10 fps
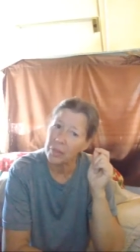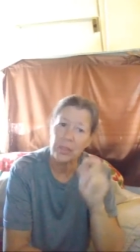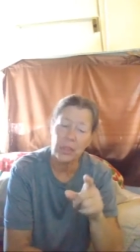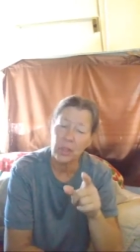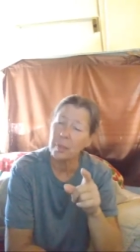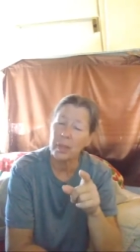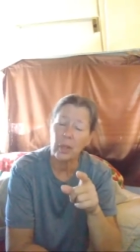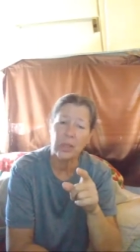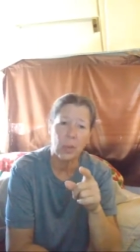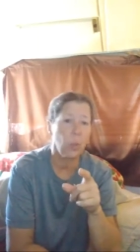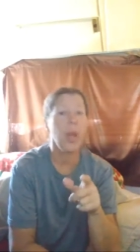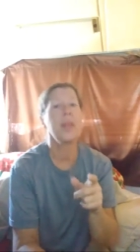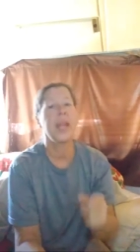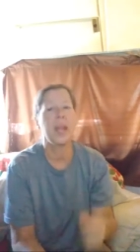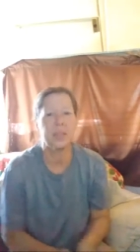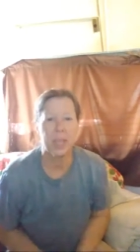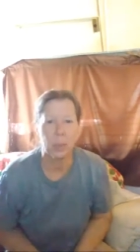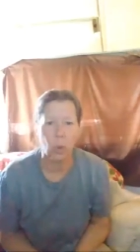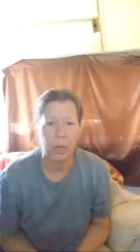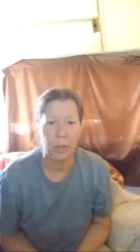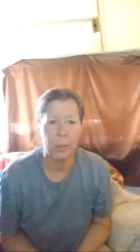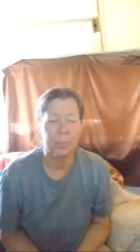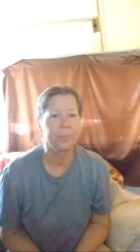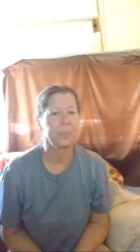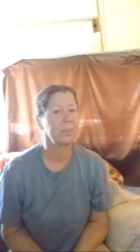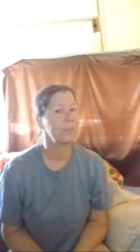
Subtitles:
Now, those are going to be those of you, well, they have to get them water.